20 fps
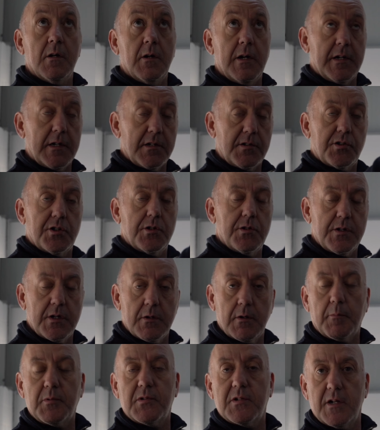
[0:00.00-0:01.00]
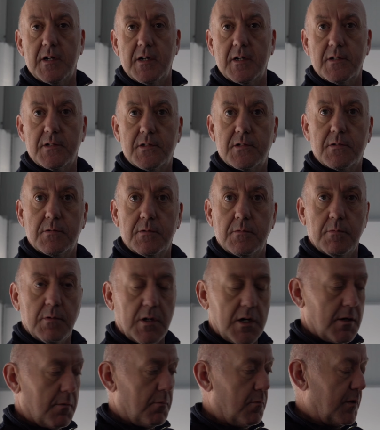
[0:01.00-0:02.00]
In our studio upstairs,
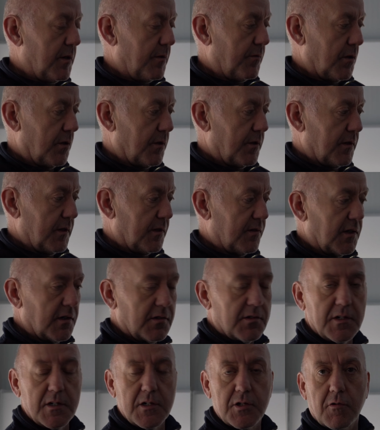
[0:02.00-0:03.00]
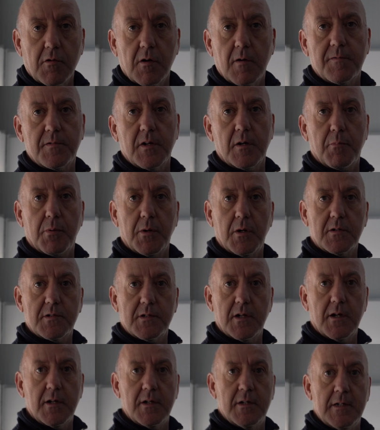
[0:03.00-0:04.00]
we've got the 60-inch Graphtec
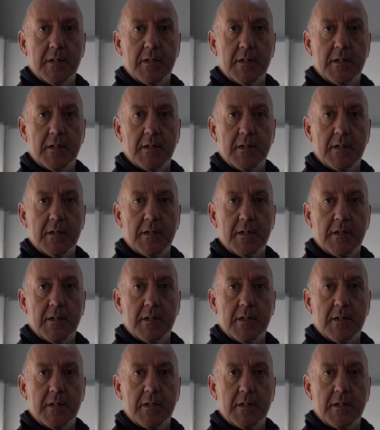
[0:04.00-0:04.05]
plotter.